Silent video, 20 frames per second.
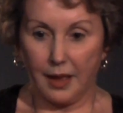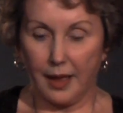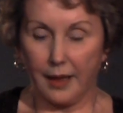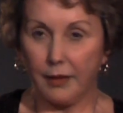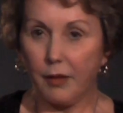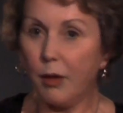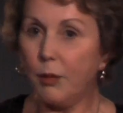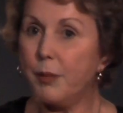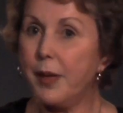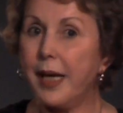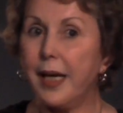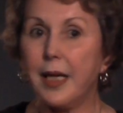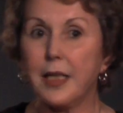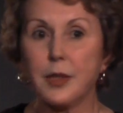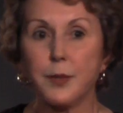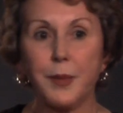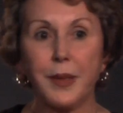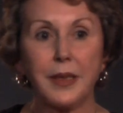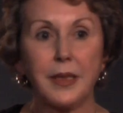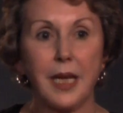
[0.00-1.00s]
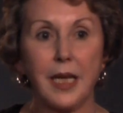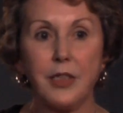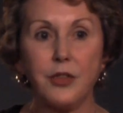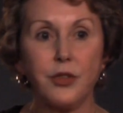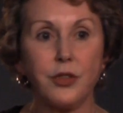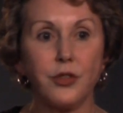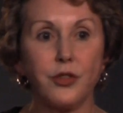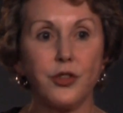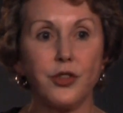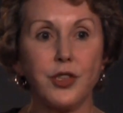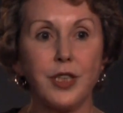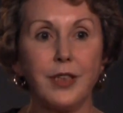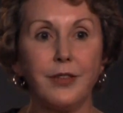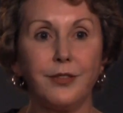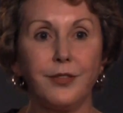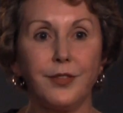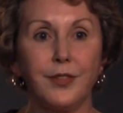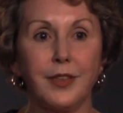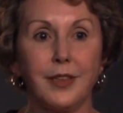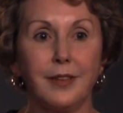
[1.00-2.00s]
and all my expectations
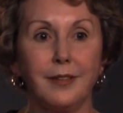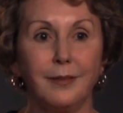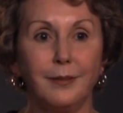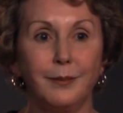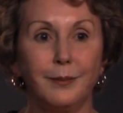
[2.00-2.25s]
shift.